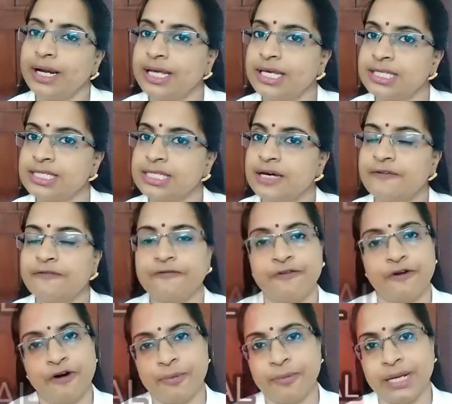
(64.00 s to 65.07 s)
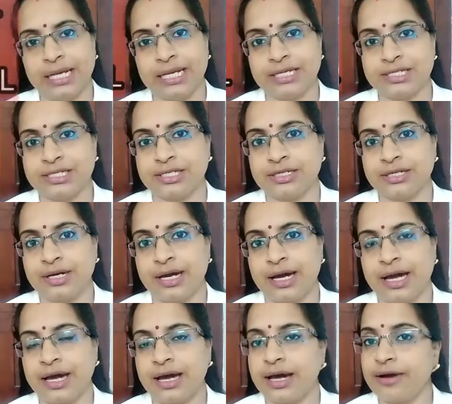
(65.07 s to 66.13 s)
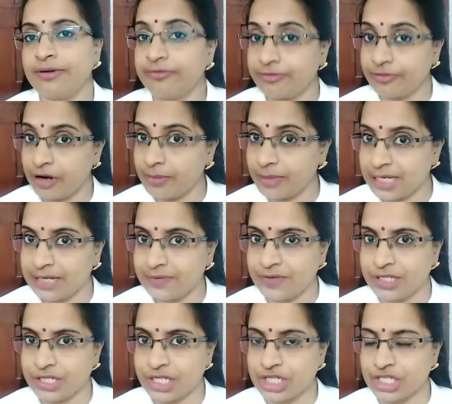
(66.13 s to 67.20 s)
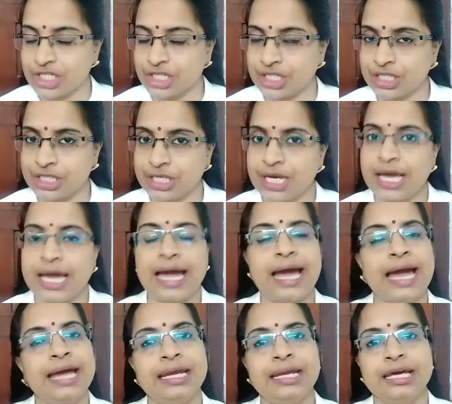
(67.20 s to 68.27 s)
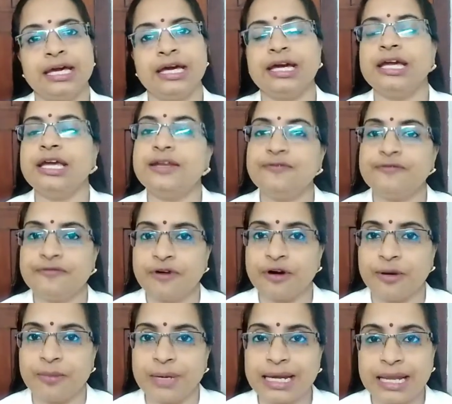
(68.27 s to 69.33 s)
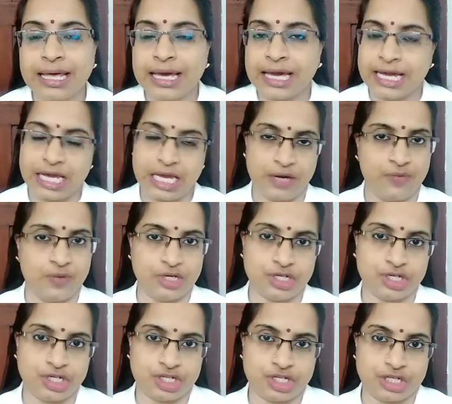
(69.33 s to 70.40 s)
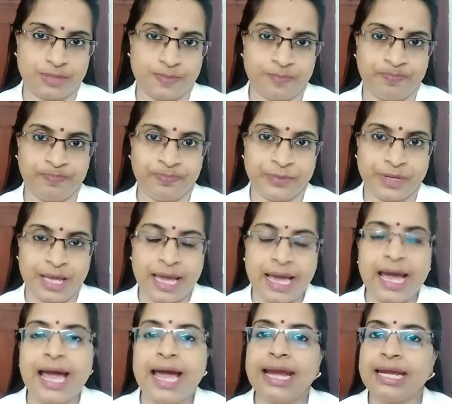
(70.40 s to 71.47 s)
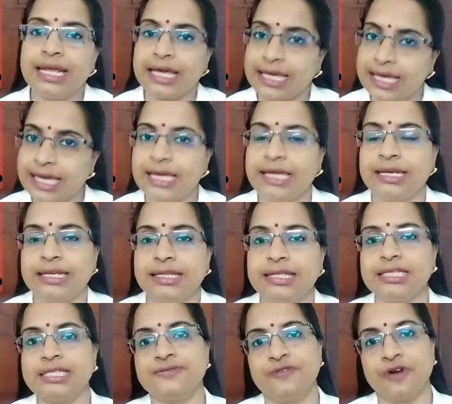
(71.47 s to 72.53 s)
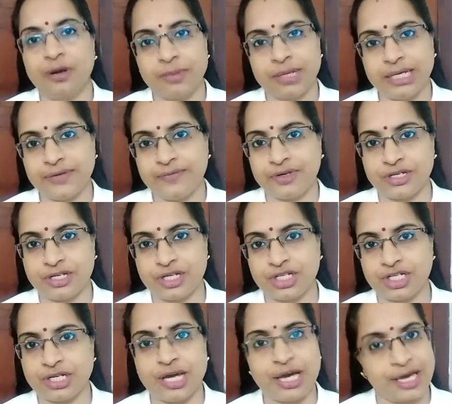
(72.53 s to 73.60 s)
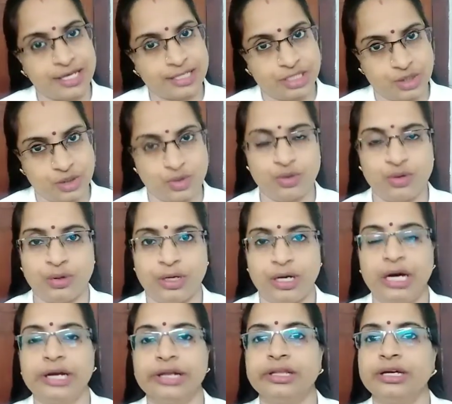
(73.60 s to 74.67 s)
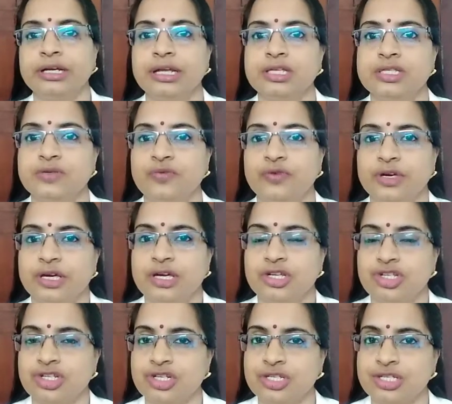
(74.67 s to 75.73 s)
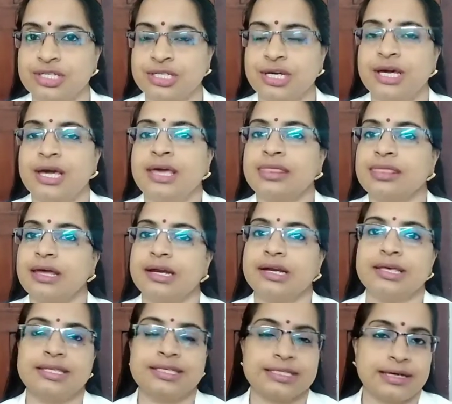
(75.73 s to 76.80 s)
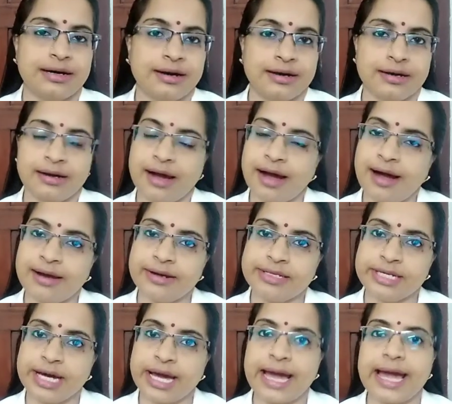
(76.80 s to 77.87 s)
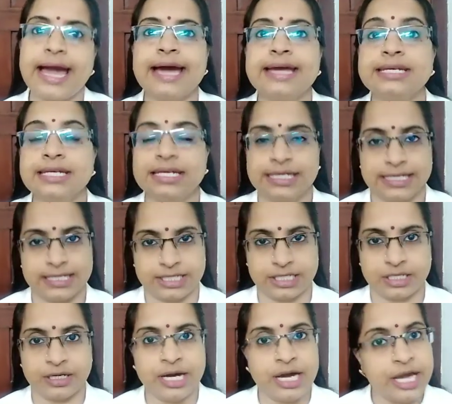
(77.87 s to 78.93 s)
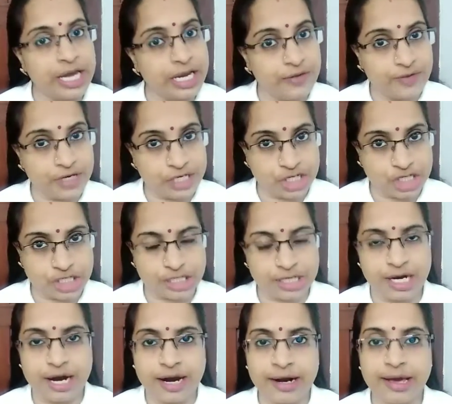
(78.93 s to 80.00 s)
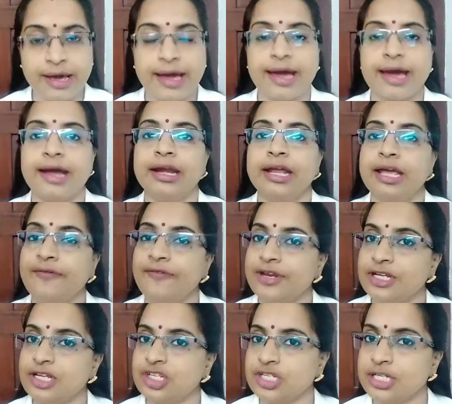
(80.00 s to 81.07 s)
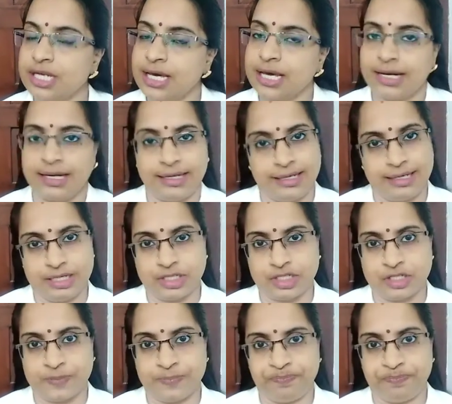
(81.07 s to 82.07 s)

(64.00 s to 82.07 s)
is formal letter, formal invitation, and informal invitation. And again, this formal invitation has two another classifications, that is card and letter. Invitation card and invitation letter.